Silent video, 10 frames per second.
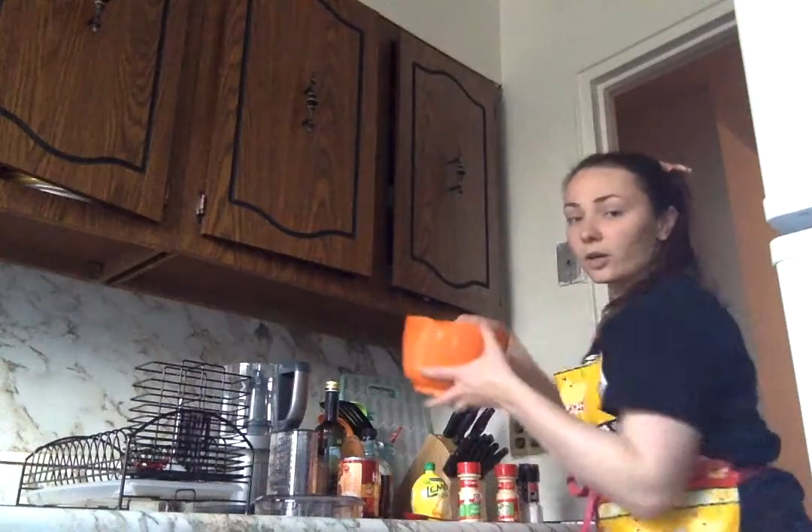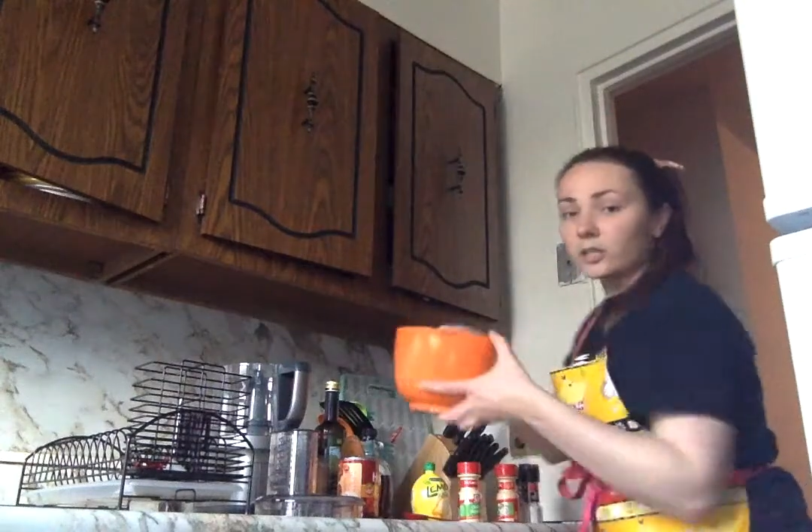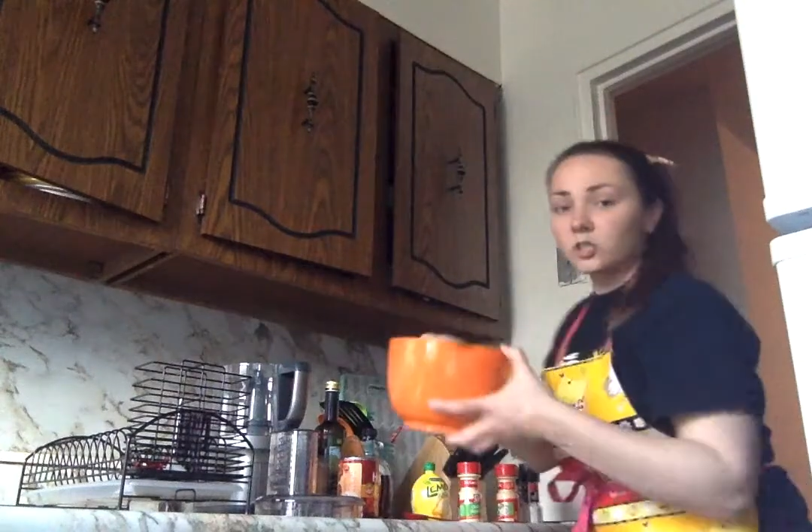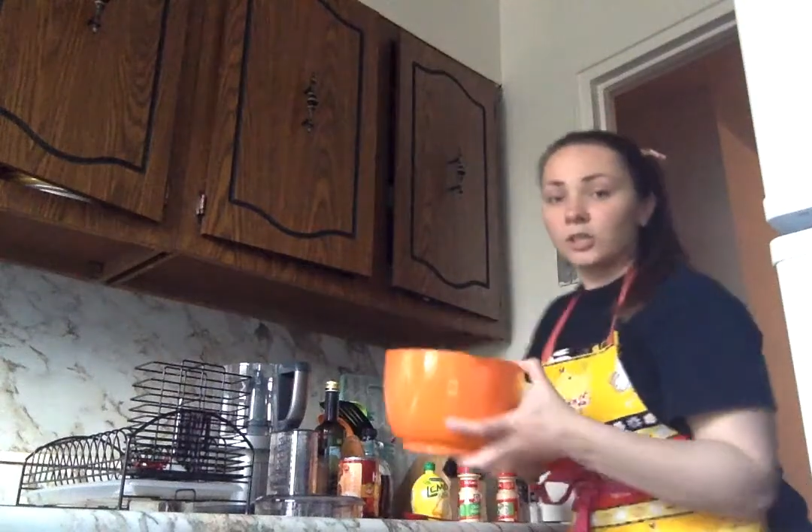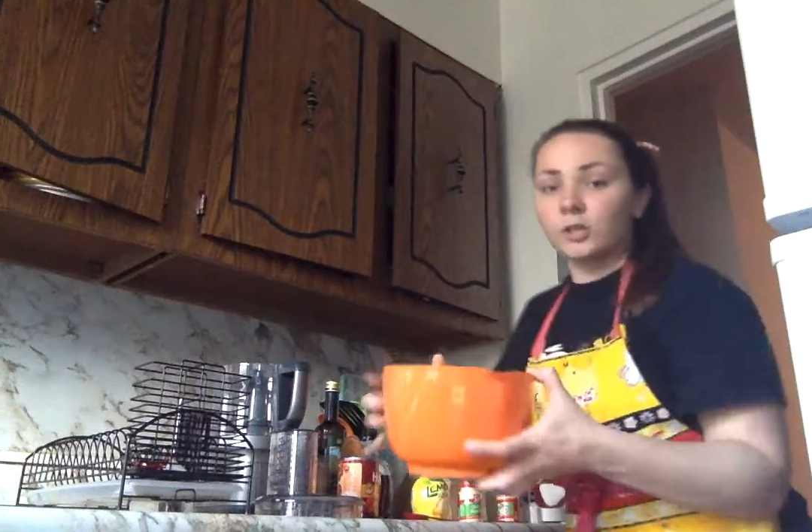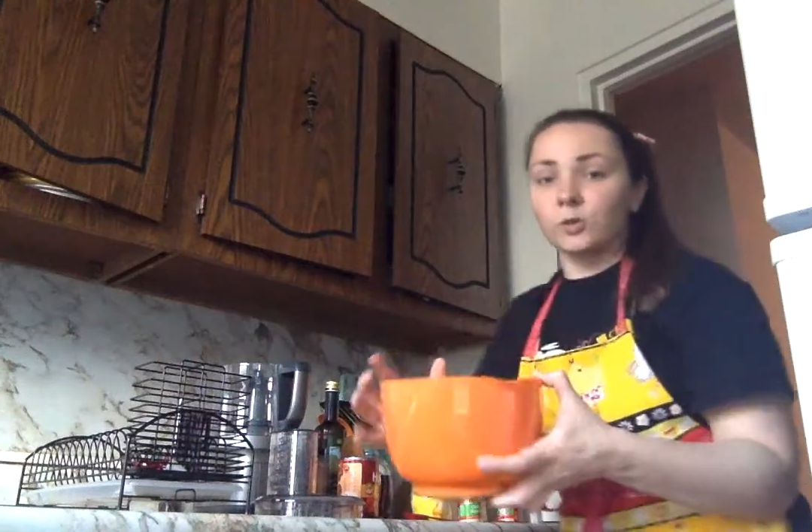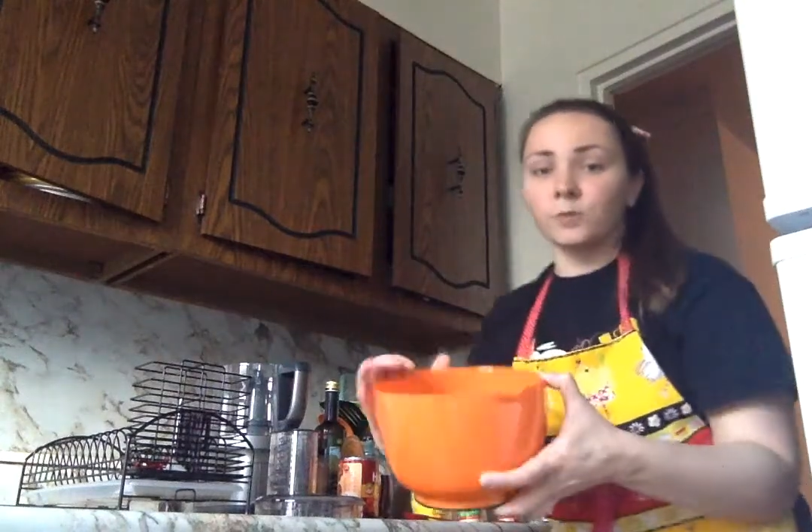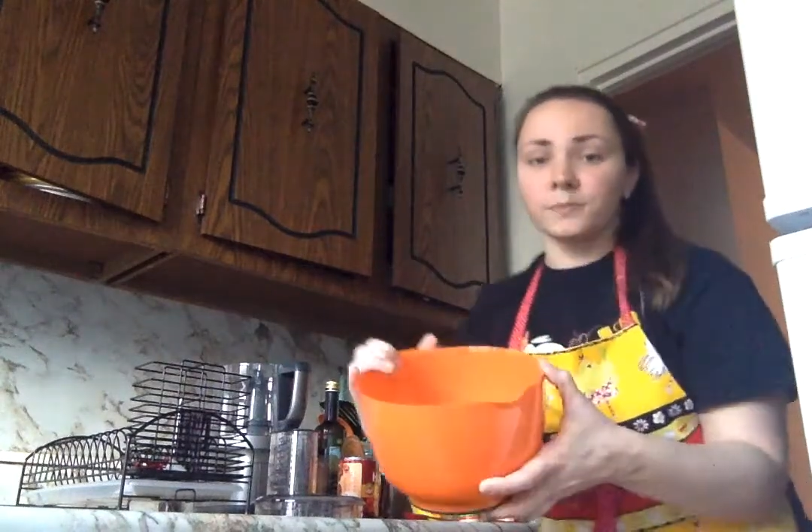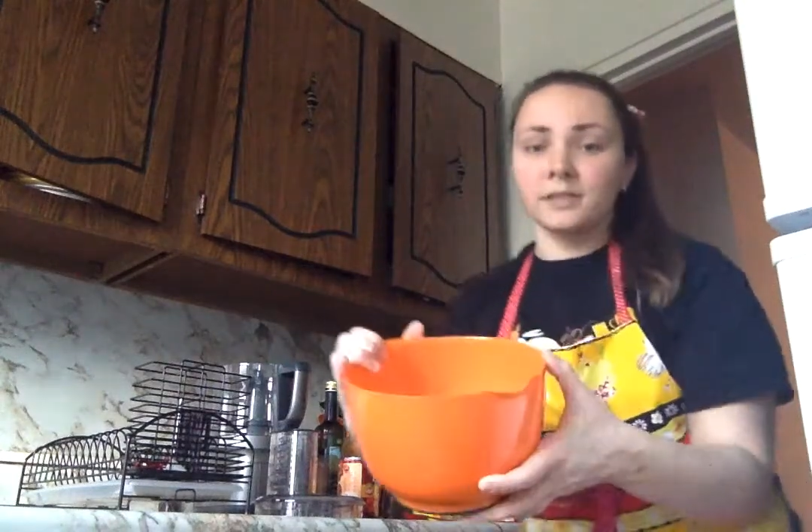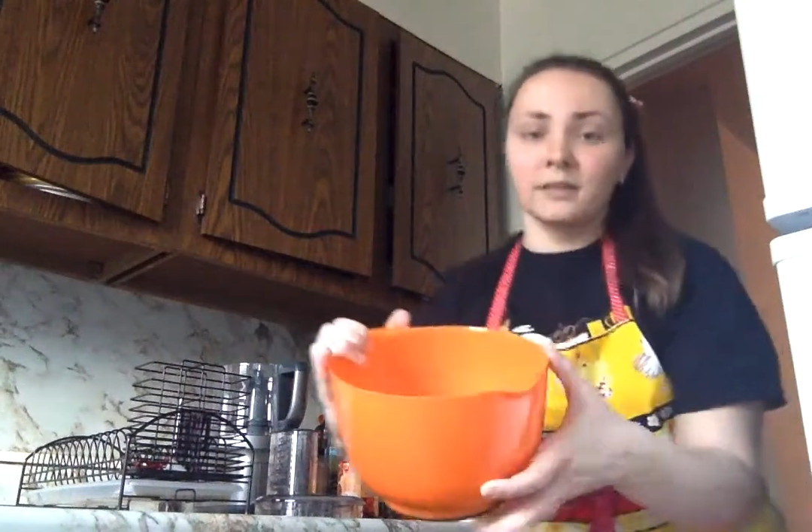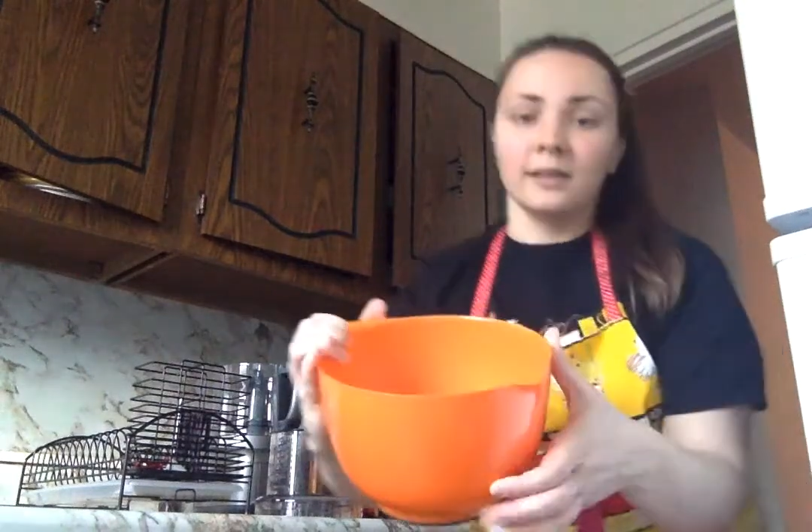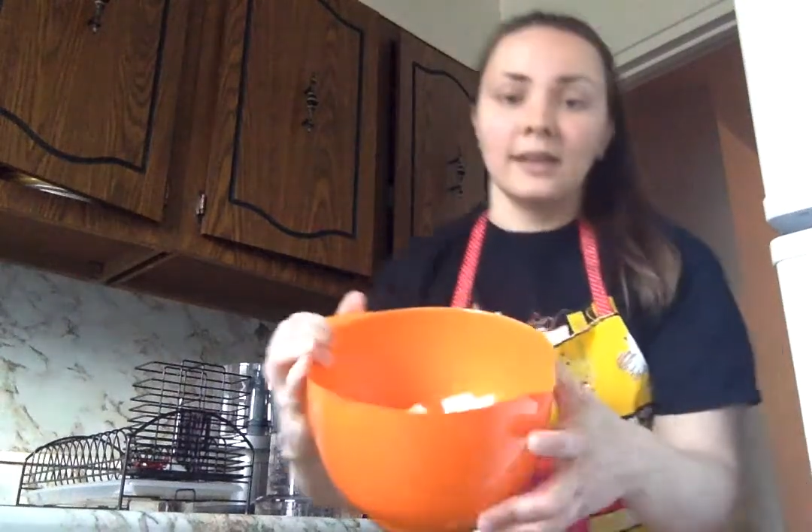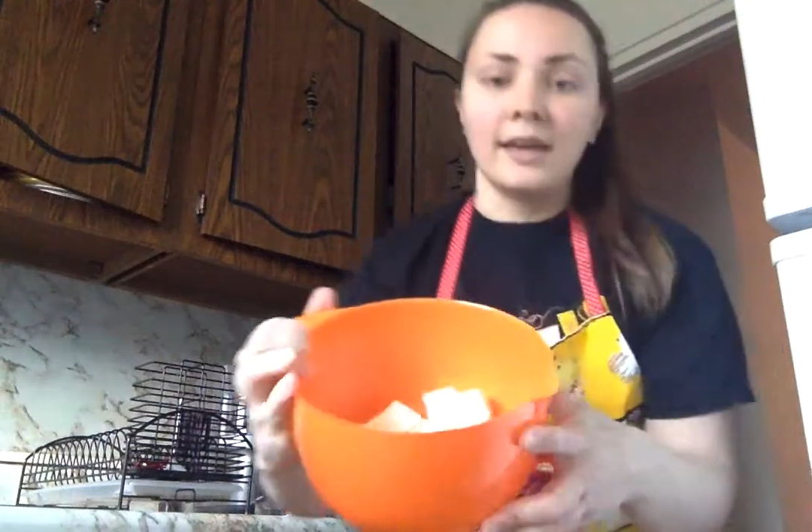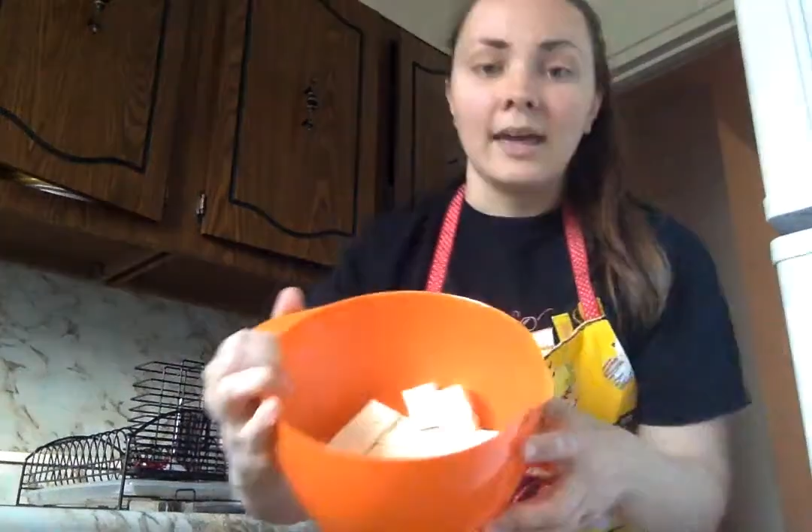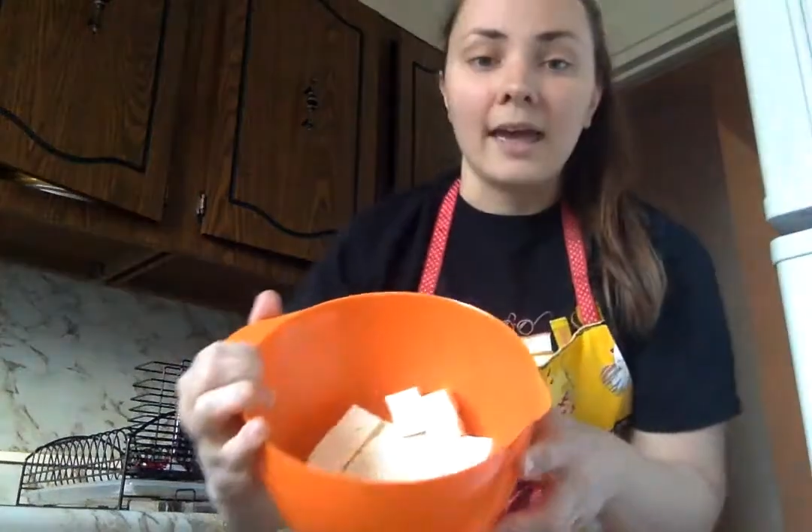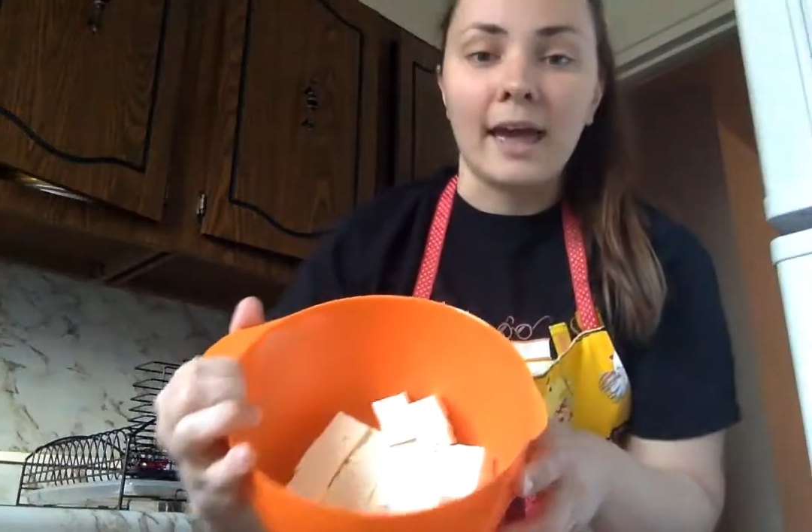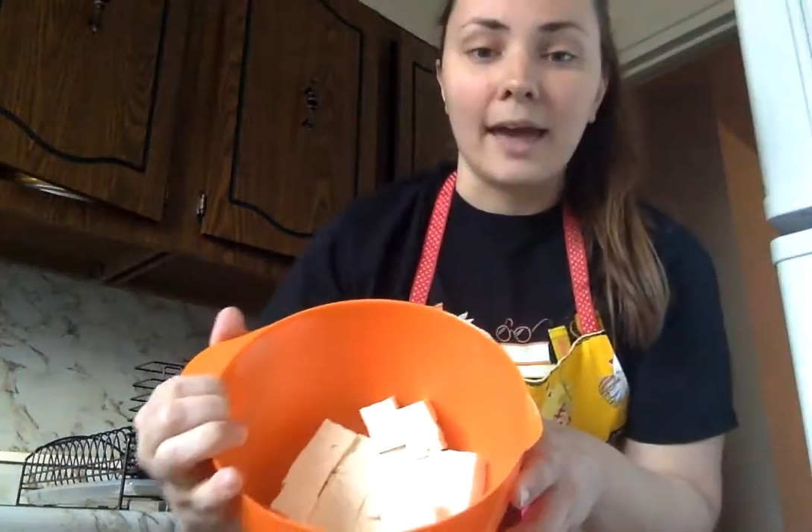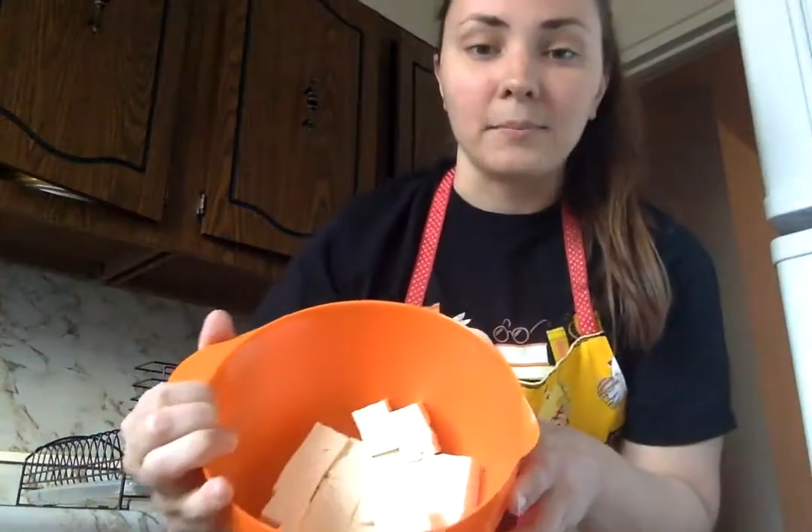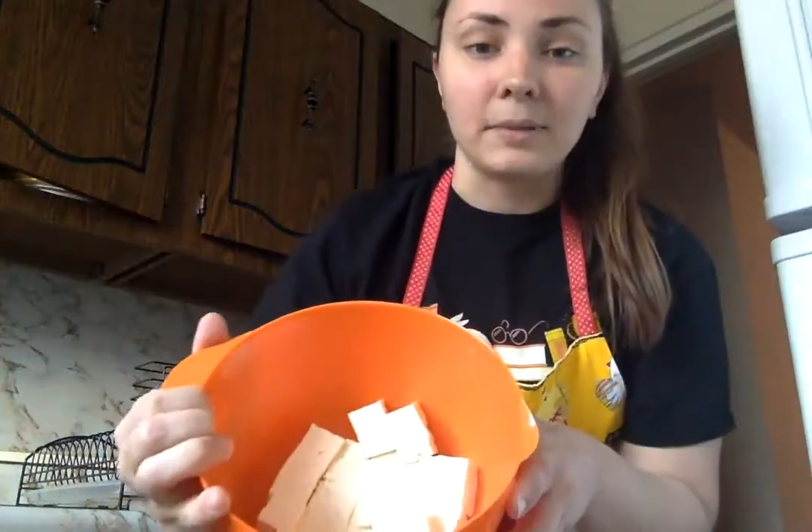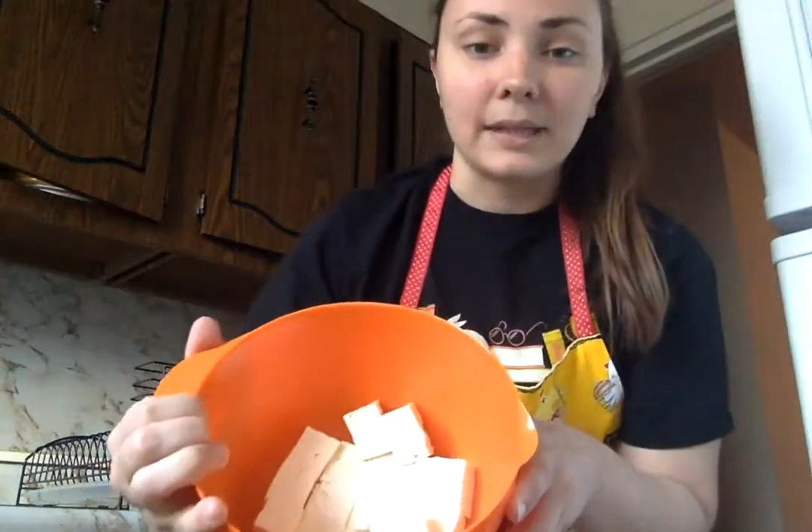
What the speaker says: large cubes and